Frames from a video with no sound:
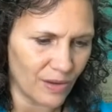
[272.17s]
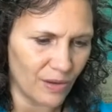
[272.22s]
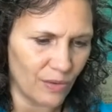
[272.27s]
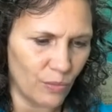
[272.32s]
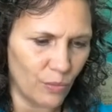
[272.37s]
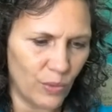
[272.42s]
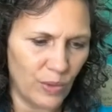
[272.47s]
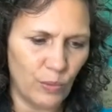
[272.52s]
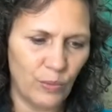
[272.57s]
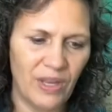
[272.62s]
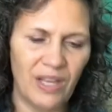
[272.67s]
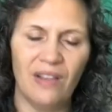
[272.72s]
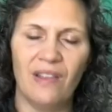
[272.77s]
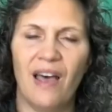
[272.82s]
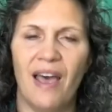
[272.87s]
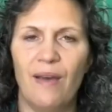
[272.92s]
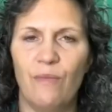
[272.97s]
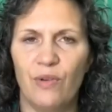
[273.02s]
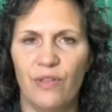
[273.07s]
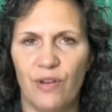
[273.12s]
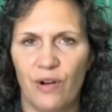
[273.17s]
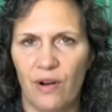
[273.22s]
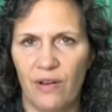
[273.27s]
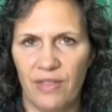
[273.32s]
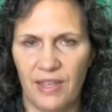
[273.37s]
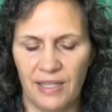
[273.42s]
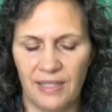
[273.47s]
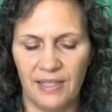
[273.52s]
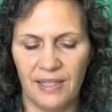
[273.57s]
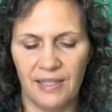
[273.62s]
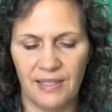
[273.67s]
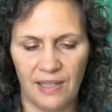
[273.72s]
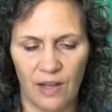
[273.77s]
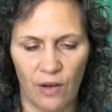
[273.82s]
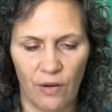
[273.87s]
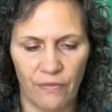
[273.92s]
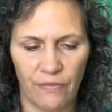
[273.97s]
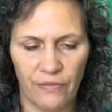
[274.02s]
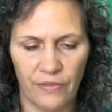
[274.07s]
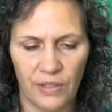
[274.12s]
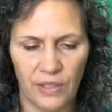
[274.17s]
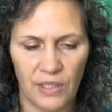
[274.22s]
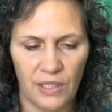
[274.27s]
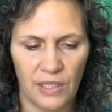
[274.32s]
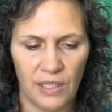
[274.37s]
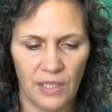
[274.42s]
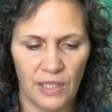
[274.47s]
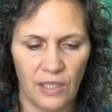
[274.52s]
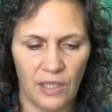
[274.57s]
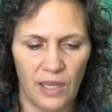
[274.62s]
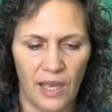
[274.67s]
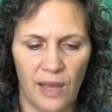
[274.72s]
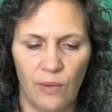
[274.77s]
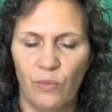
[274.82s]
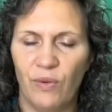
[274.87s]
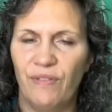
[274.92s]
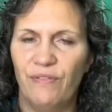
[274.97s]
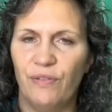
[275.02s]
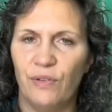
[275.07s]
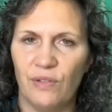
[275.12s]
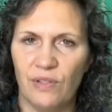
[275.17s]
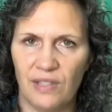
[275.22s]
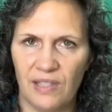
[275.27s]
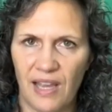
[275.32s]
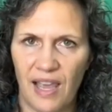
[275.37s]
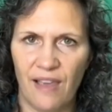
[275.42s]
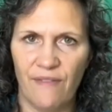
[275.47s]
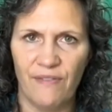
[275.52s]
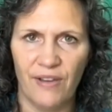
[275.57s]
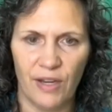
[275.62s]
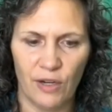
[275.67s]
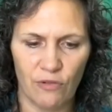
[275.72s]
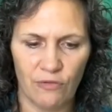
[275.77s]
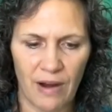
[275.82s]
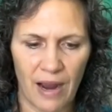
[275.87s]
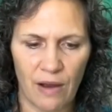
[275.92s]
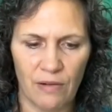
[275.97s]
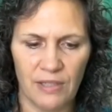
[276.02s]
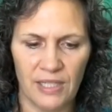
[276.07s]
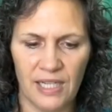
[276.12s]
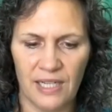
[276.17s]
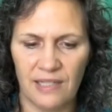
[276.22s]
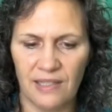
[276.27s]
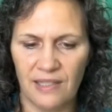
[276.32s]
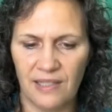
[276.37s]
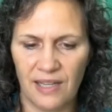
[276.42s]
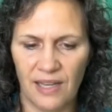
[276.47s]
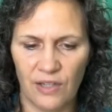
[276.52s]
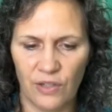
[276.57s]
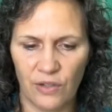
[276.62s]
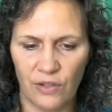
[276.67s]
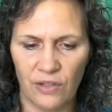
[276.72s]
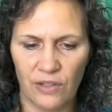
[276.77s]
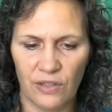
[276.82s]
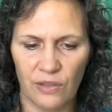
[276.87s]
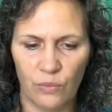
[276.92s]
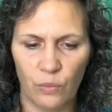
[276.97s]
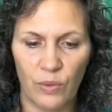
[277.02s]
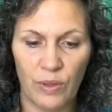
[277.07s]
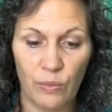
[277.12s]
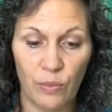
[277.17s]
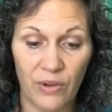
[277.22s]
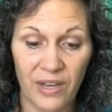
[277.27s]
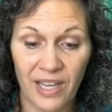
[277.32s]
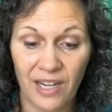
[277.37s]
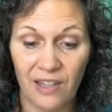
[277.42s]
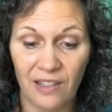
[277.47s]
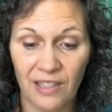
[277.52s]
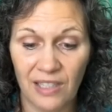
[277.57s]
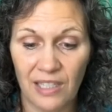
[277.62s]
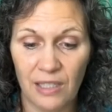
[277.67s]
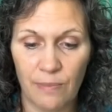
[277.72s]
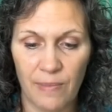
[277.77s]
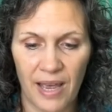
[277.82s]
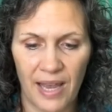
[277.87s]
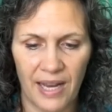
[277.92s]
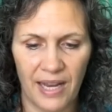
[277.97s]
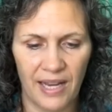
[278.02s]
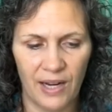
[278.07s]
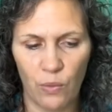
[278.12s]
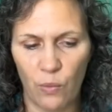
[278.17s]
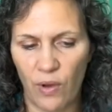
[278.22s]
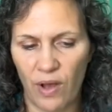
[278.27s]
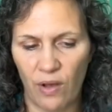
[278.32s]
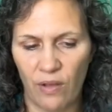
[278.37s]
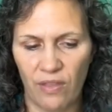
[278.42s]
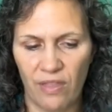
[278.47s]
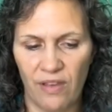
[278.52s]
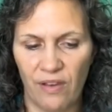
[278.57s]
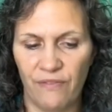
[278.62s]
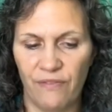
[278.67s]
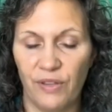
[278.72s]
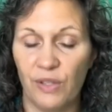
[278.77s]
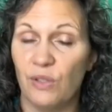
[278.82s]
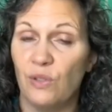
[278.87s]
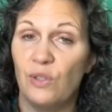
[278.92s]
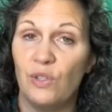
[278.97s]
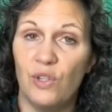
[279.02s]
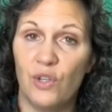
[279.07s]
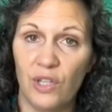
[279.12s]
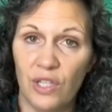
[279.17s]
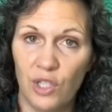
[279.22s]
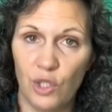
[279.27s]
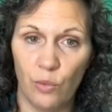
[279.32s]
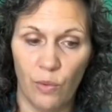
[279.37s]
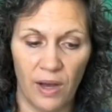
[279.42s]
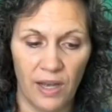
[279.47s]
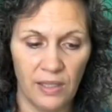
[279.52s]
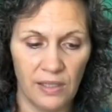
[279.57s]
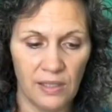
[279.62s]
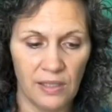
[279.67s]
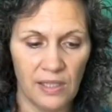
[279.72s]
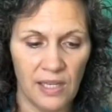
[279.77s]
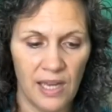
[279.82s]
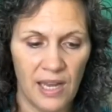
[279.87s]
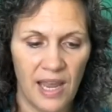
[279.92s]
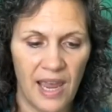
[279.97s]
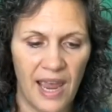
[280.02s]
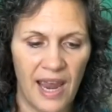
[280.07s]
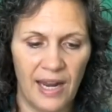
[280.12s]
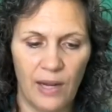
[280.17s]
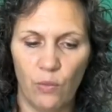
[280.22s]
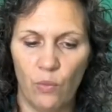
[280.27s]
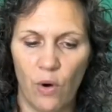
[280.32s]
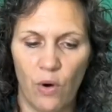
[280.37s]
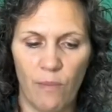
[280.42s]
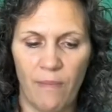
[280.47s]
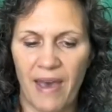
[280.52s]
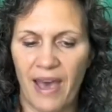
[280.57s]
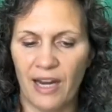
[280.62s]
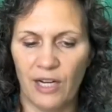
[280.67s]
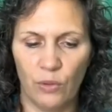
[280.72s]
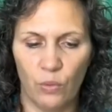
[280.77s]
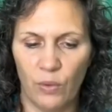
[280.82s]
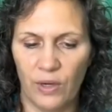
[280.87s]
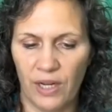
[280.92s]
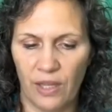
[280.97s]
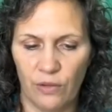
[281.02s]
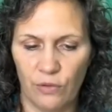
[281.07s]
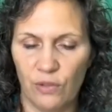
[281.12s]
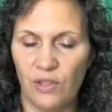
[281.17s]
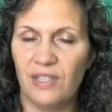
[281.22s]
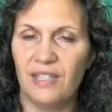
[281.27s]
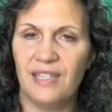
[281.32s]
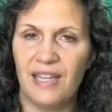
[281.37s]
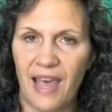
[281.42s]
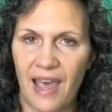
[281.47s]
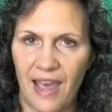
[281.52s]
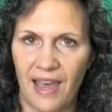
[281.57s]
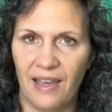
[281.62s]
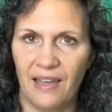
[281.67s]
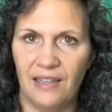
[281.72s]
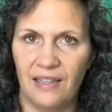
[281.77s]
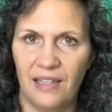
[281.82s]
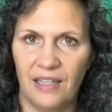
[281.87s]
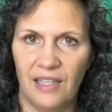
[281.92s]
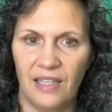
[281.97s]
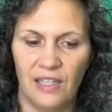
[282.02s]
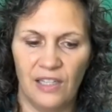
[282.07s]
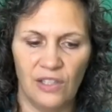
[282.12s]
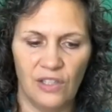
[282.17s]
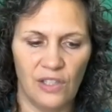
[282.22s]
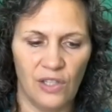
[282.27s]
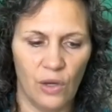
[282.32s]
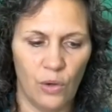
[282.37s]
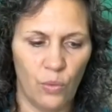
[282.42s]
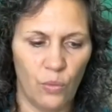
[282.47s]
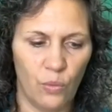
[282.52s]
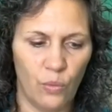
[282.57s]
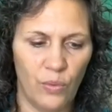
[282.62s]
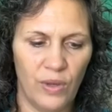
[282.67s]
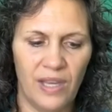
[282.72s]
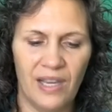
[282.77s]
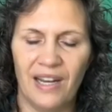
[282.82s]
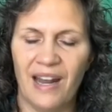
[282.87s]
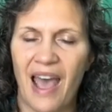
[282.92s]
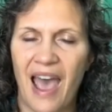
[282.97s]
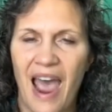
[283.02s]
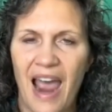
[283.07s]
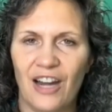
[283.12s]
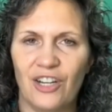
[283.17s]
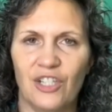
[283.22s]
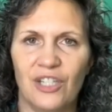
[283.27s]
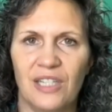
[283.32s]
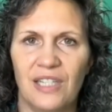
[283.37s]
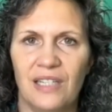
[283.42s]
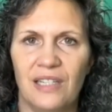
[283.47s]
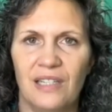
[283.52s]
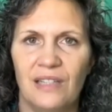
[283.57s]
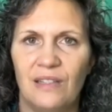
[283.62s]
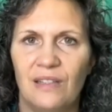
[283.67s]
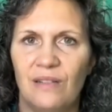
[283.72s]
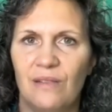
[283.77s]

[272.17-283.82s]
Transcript: when we align with our authentic self and we feel safe and grounded and centered, we will get our needs met in a way that feels good to us and it won't matter what others say. So, we can actually